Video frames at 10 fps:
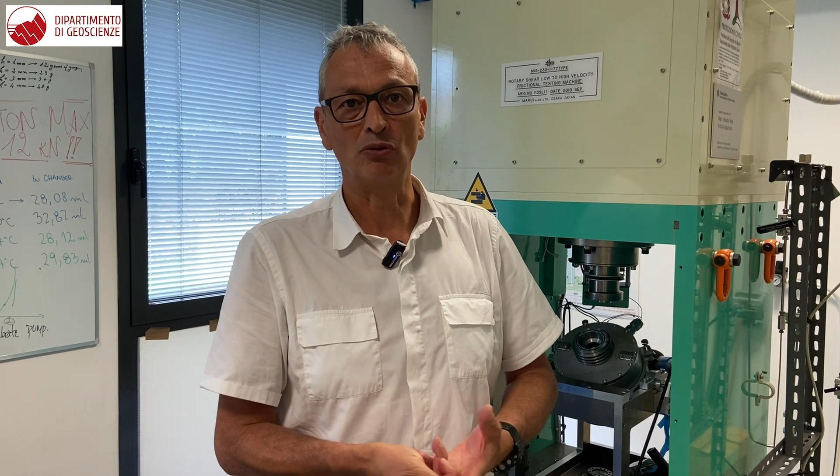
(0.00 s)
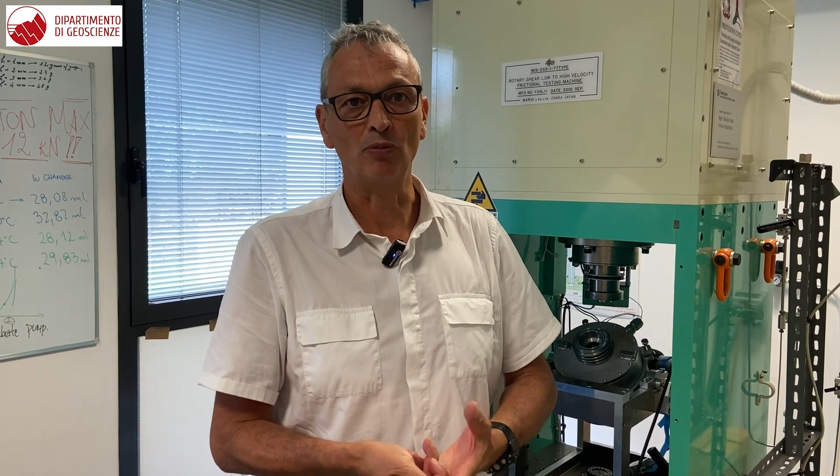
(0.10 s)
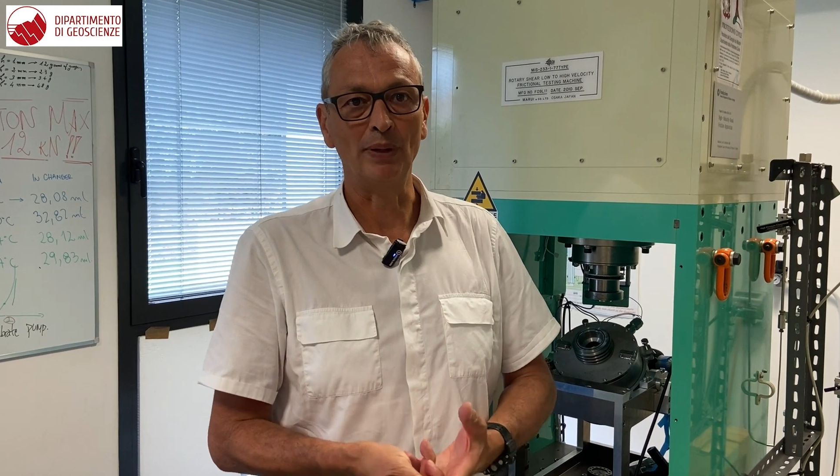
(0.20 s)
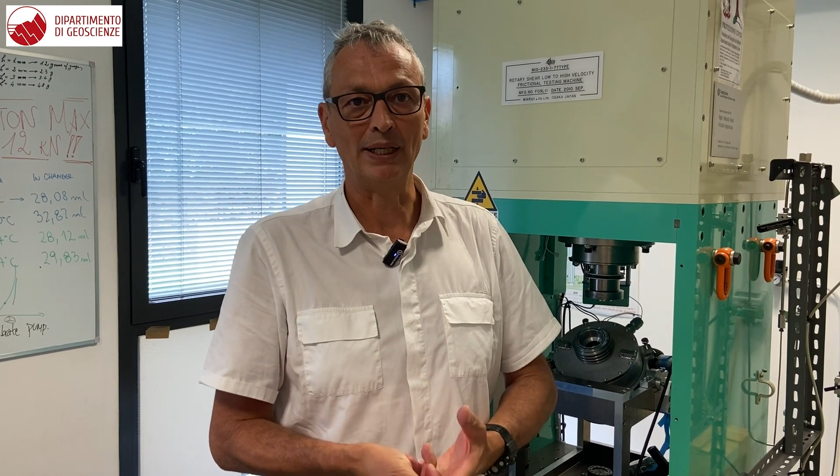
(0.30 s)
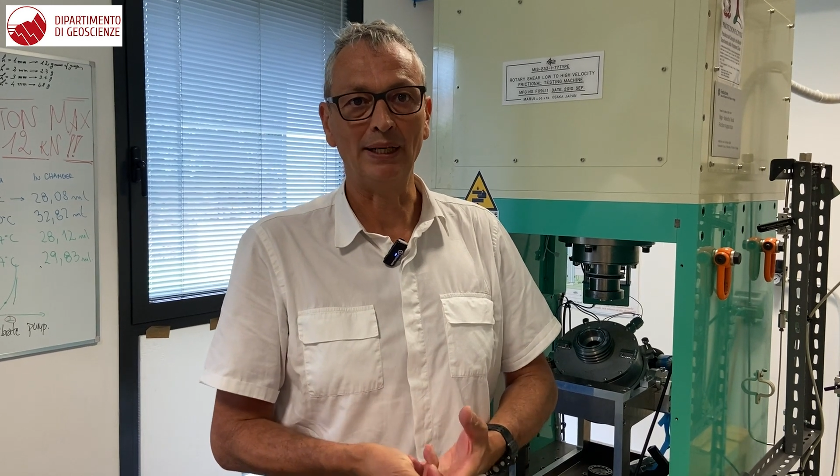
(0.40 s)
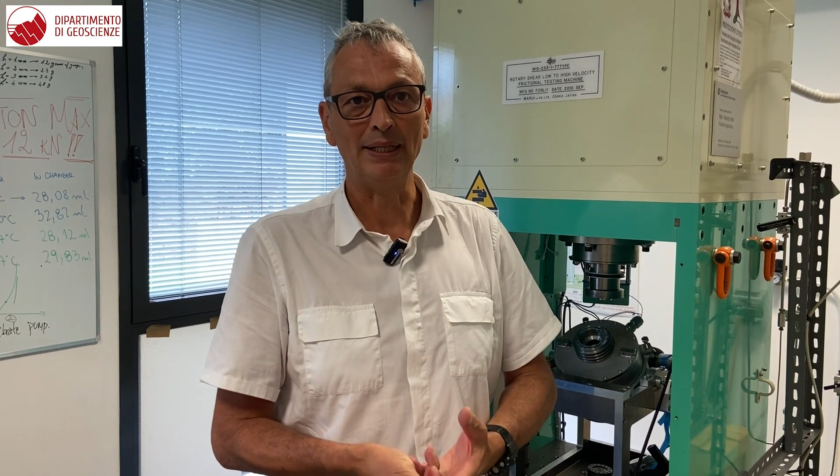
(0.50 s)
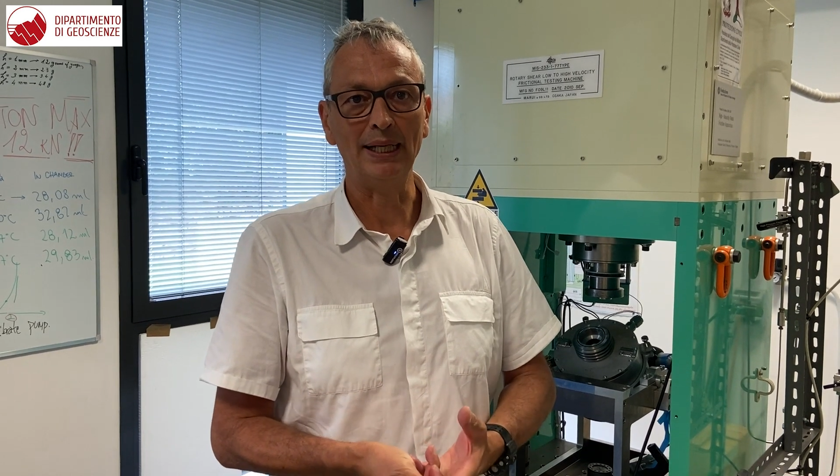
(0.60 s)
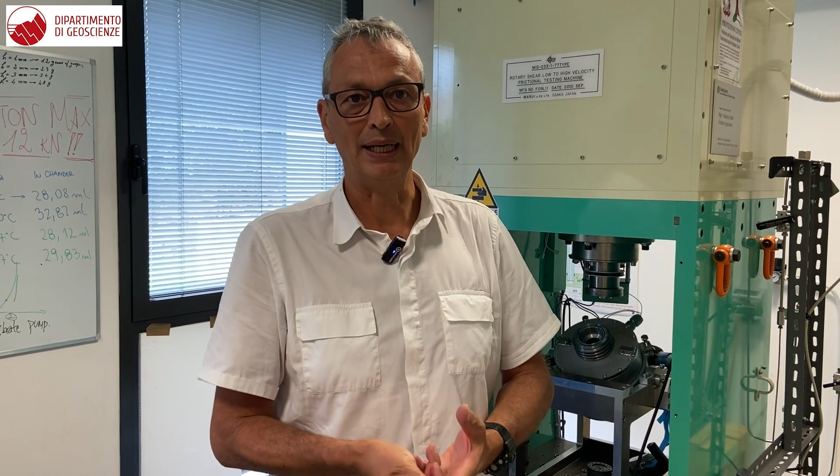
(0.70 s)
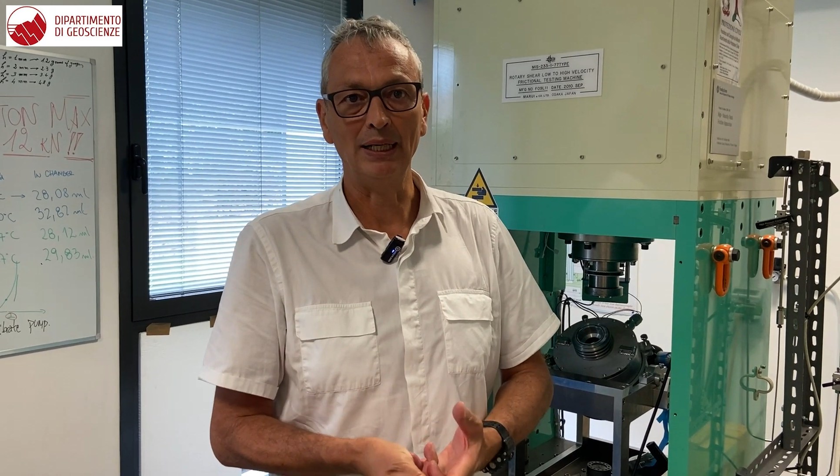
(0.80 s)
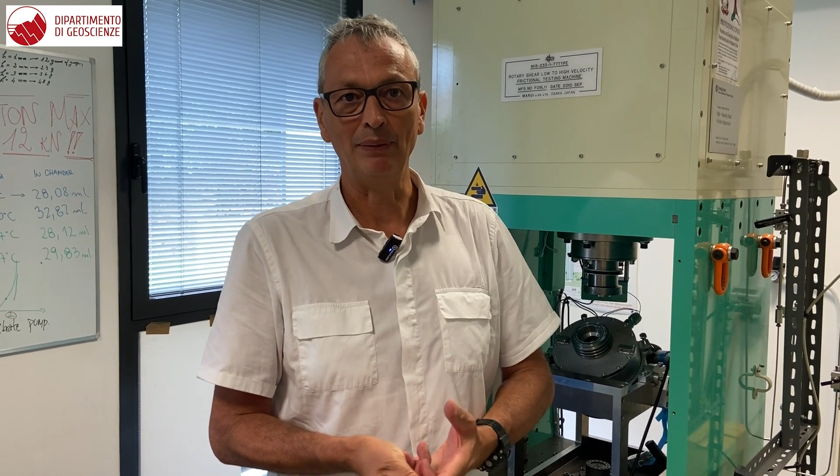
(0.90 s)

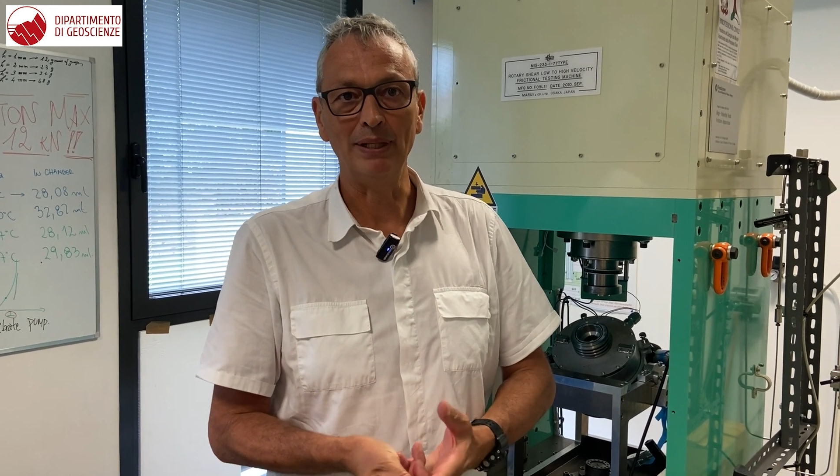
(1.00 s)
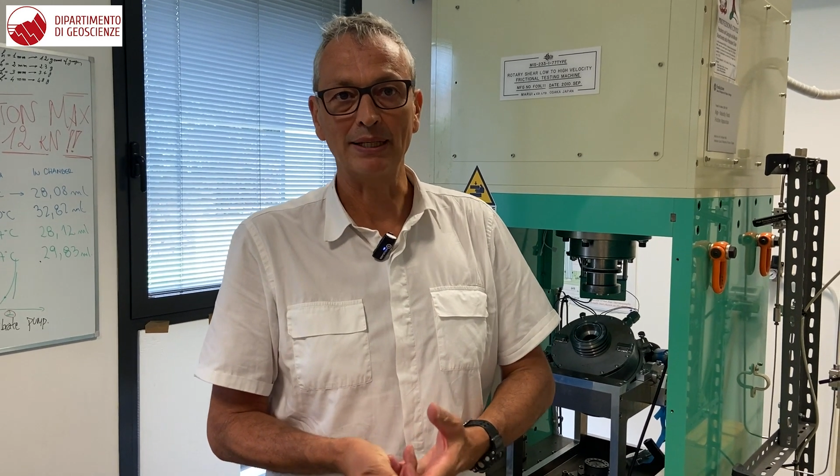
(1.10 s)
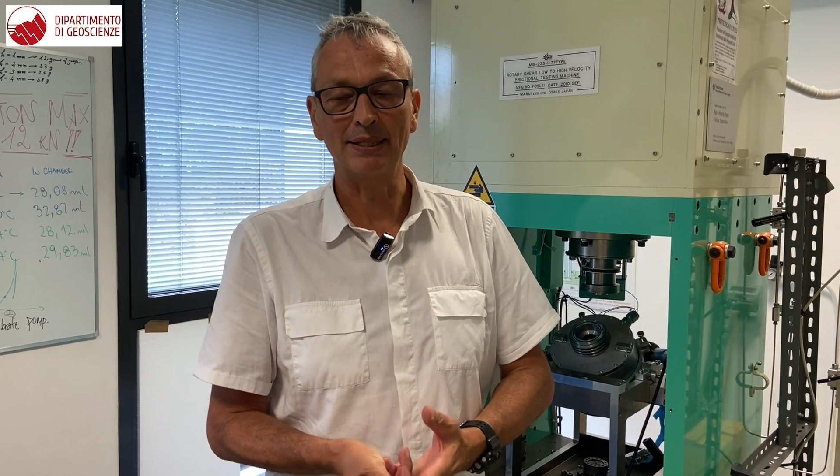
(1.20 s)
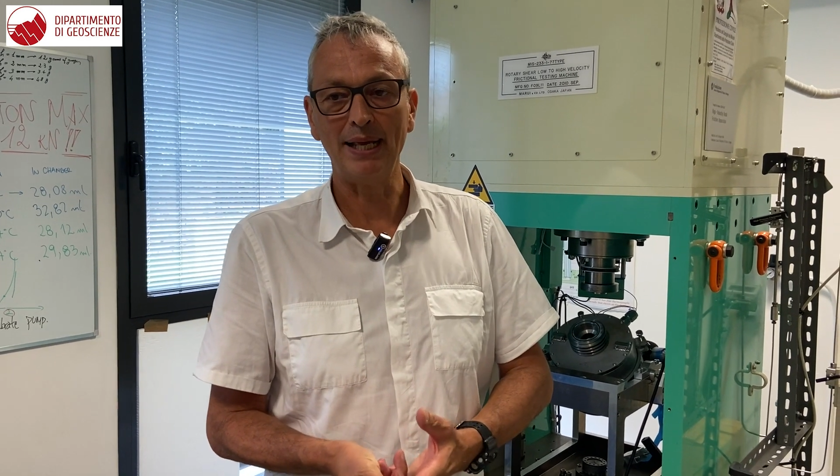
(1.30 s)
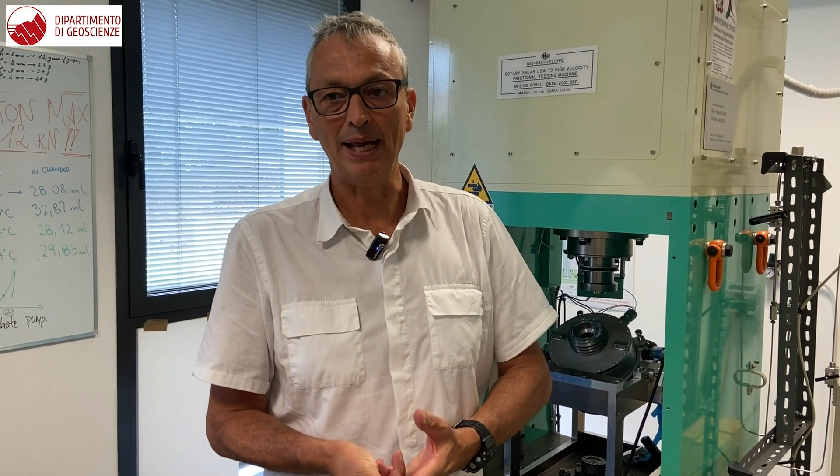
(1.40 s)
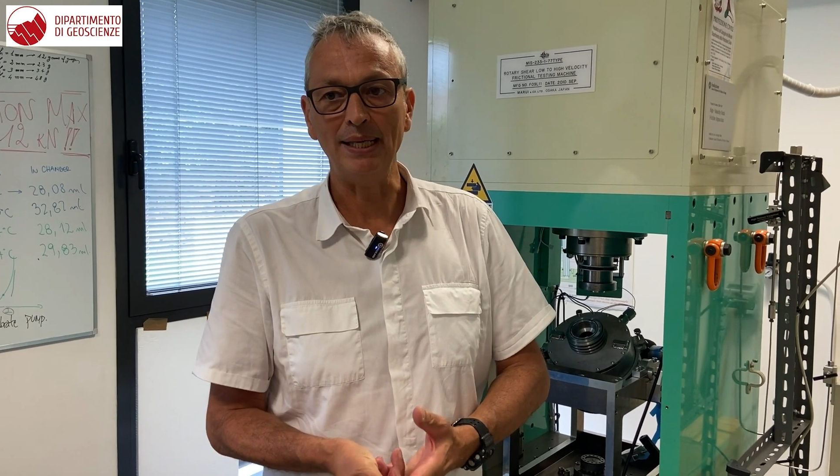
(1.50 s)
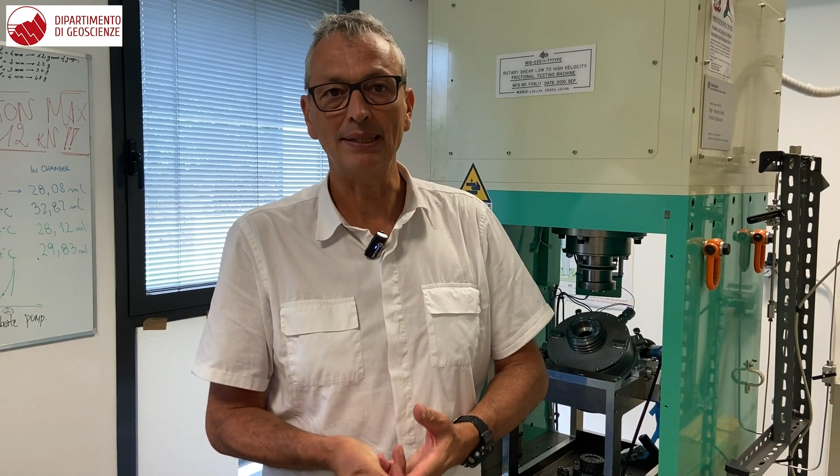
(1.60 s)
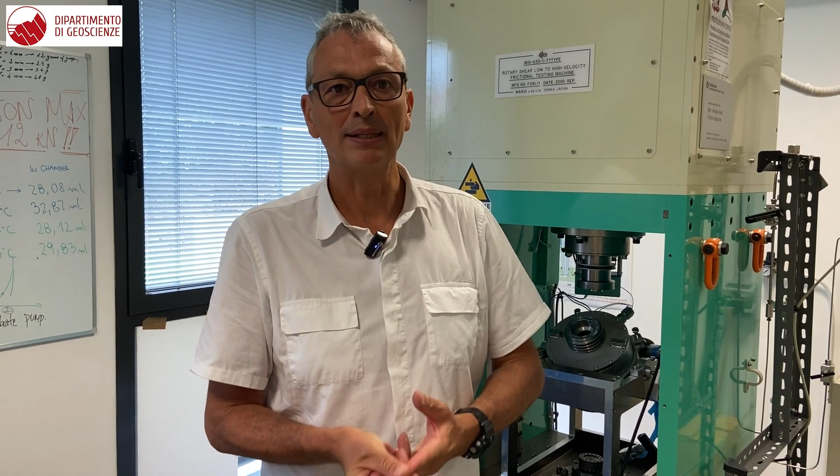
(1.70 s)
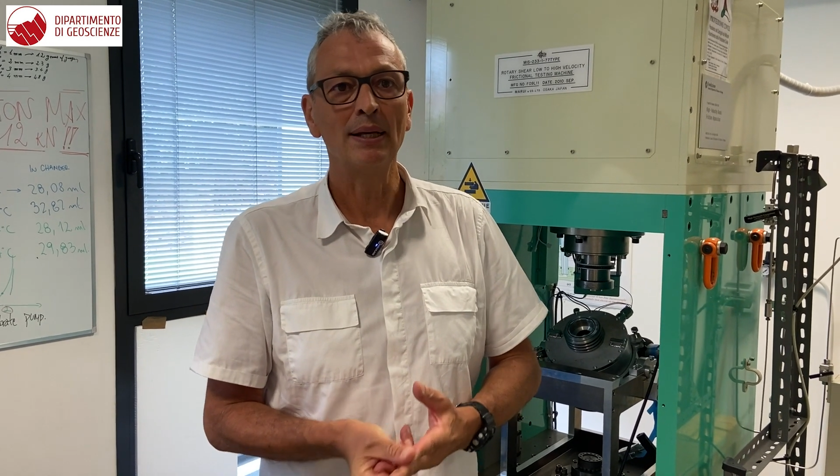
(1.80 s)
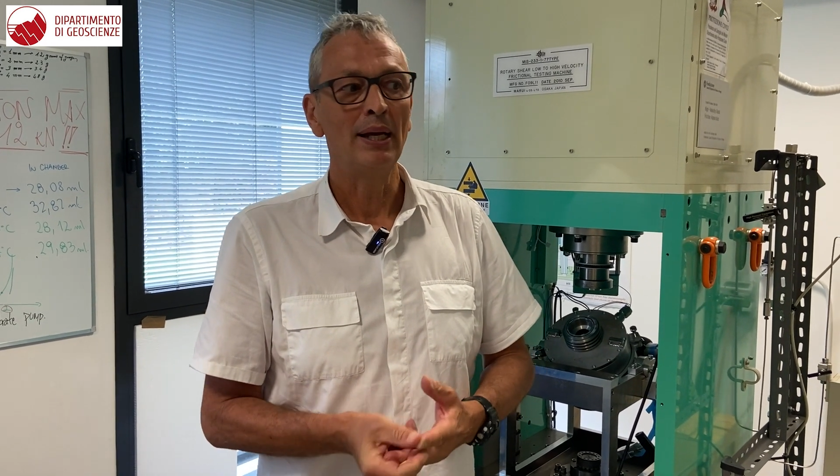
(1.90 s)
supercritical liquid states,